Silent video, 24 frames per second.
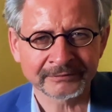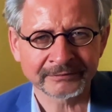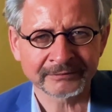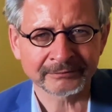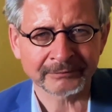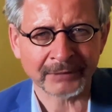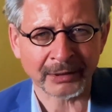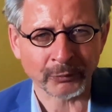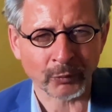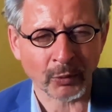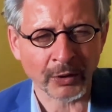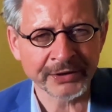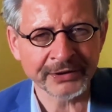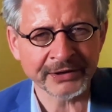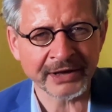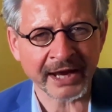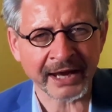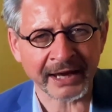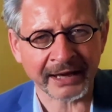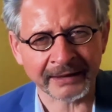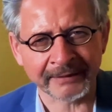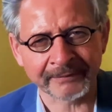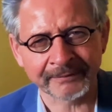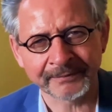But one
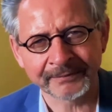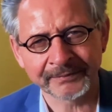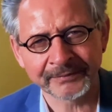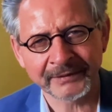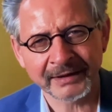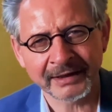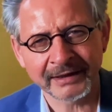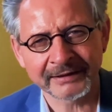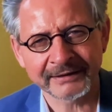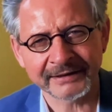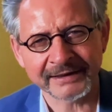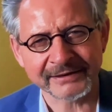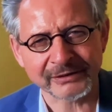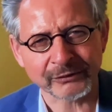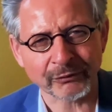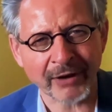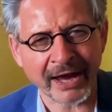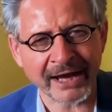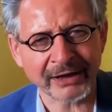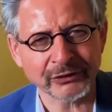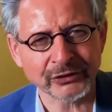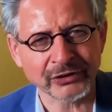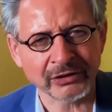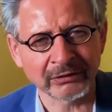day, his
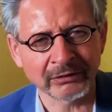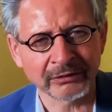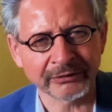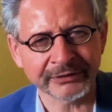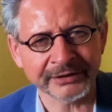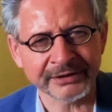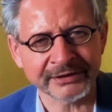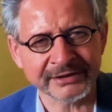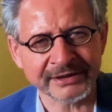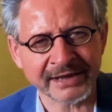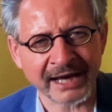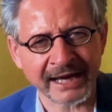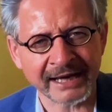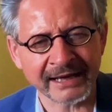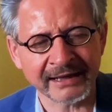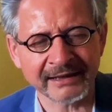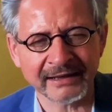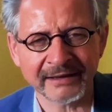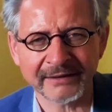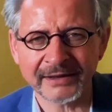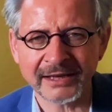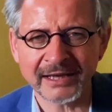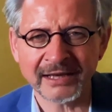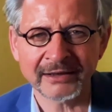grandchildren
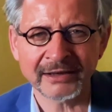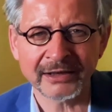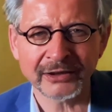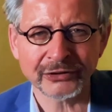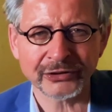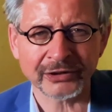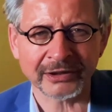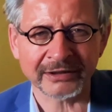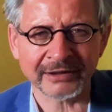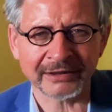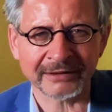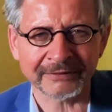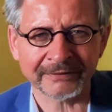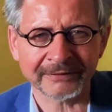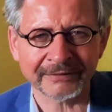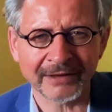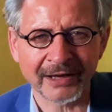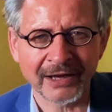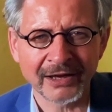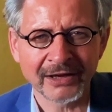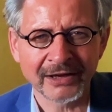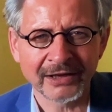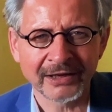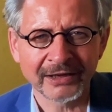take the initiative,
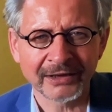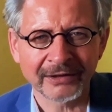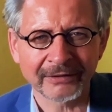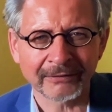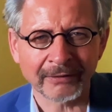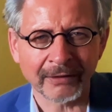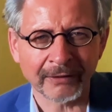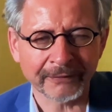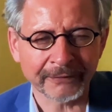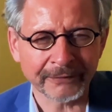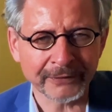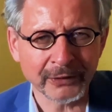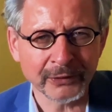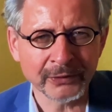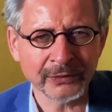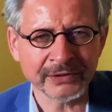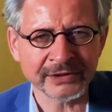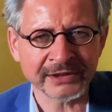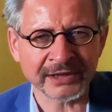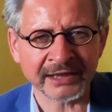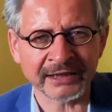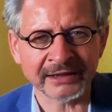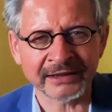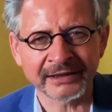
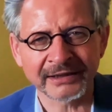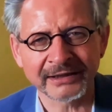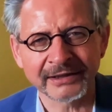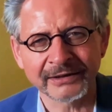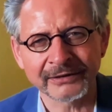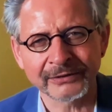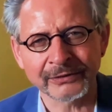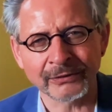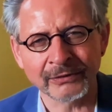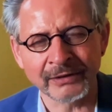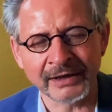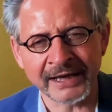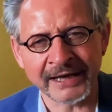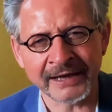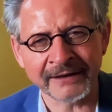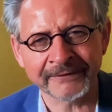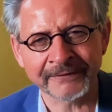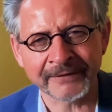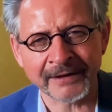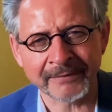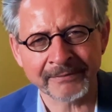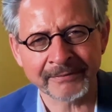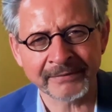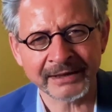refusing to leave
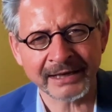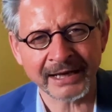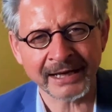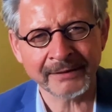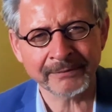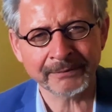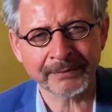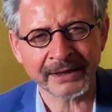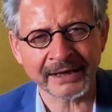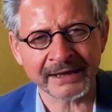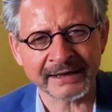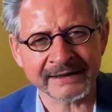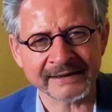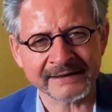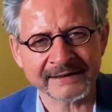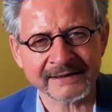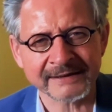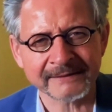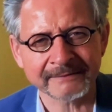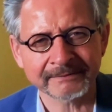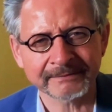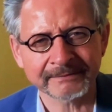him in peace.